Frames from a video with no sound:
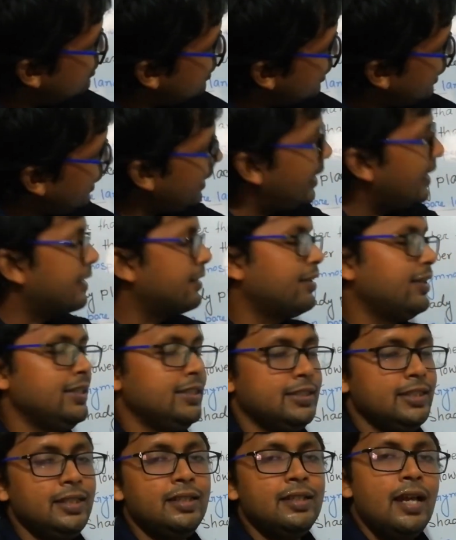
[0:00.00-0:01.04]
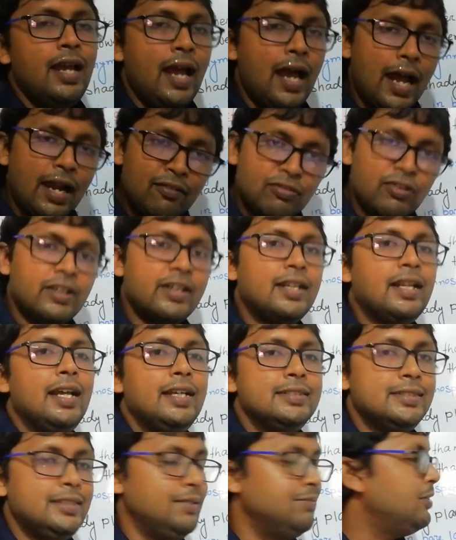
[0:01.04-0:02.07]
egg region and
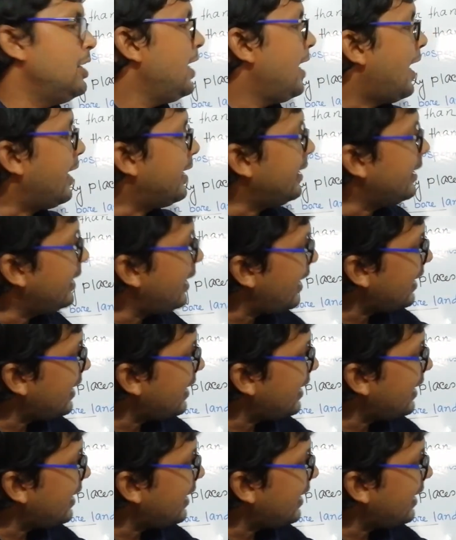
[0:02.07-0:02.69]
fertilize them, and egg